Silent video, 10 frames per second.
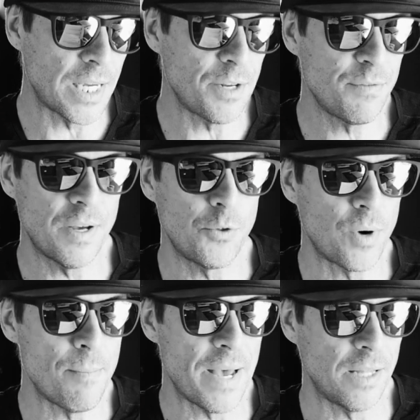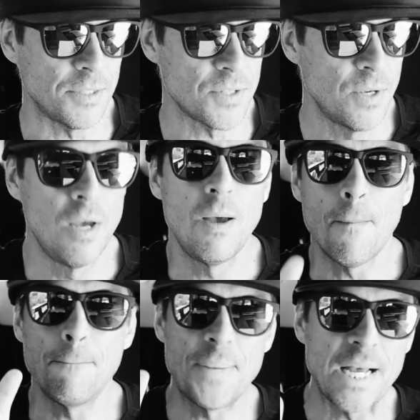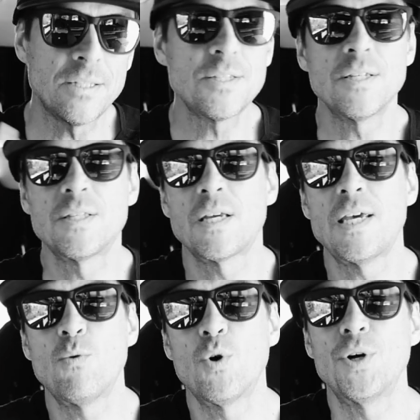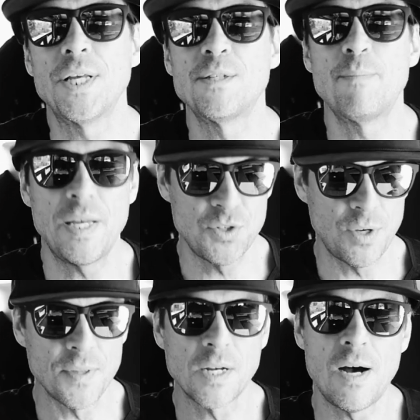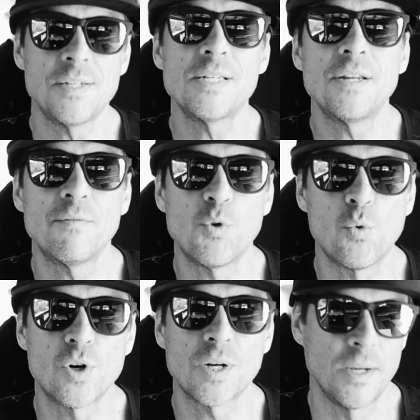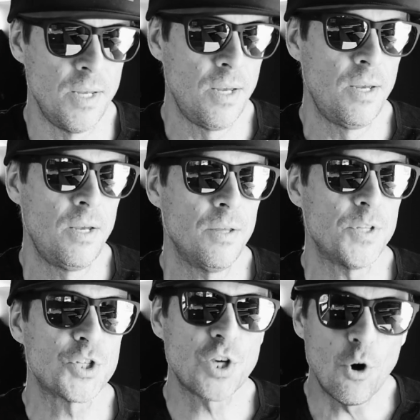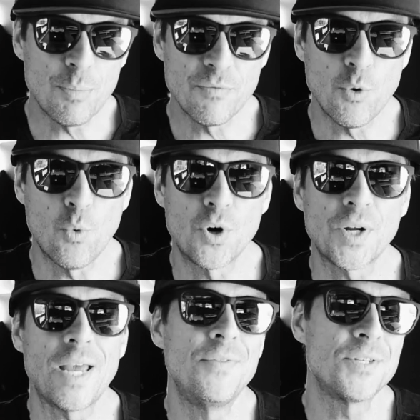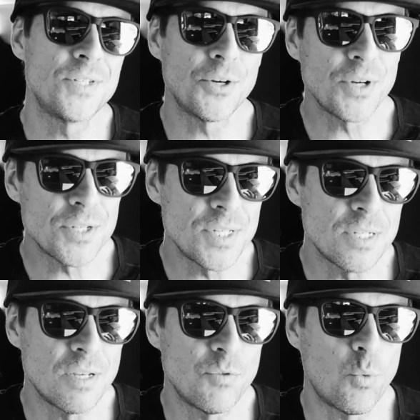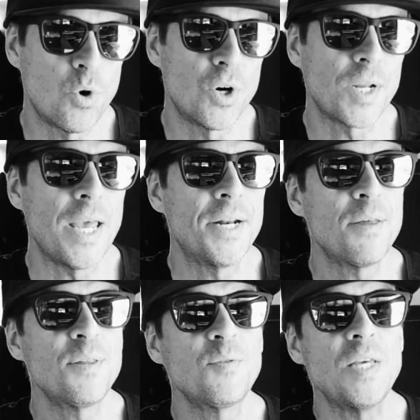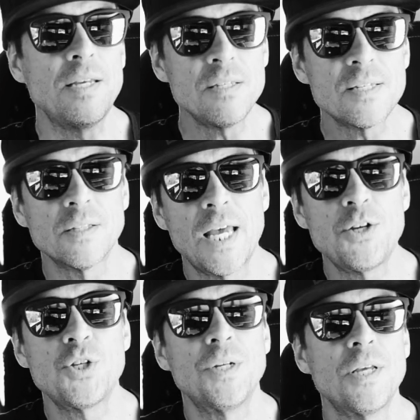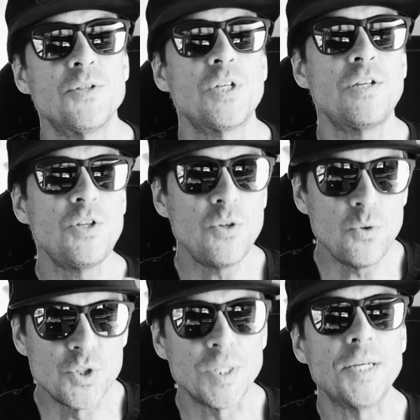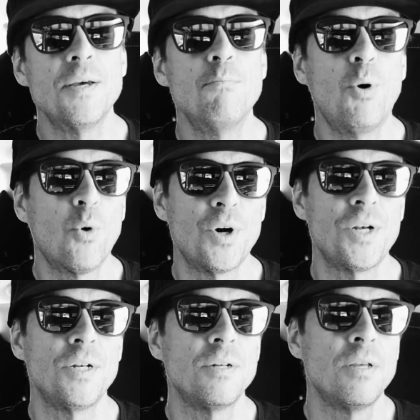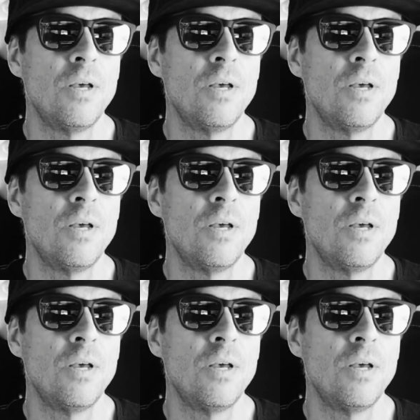How do you find the right balance? Balance is the key word. It depends on the content of the work, the scope of the work, and the seriousness of the work. And I think the installation is hugely important